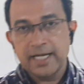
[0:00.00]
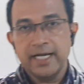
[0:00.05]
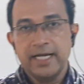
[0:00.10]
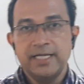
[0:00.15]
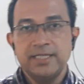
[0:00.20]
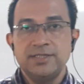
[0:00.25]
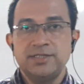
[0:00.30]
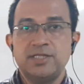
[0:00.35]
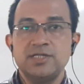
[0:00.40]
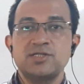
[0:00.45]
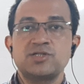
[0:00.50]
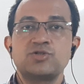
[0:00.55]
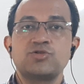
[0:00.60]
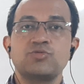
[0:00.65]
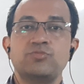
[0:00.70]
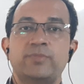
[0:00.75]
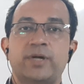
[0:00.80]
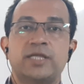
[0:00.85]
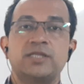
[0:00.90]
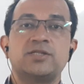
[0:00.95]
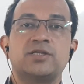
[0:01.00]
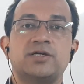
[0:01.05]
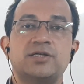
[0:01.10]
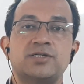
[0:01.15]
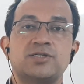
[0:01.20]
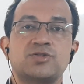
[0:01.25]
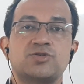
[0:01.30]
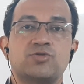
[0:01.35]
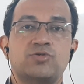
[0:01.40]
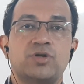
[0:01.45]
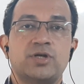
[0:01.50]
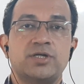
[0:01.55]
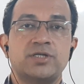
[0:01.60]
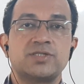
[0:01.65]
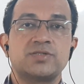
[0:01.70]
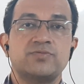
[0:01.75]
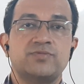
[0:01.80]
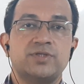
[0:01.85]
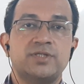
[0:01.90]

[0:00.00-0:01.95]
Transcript: and these 2 methods, students,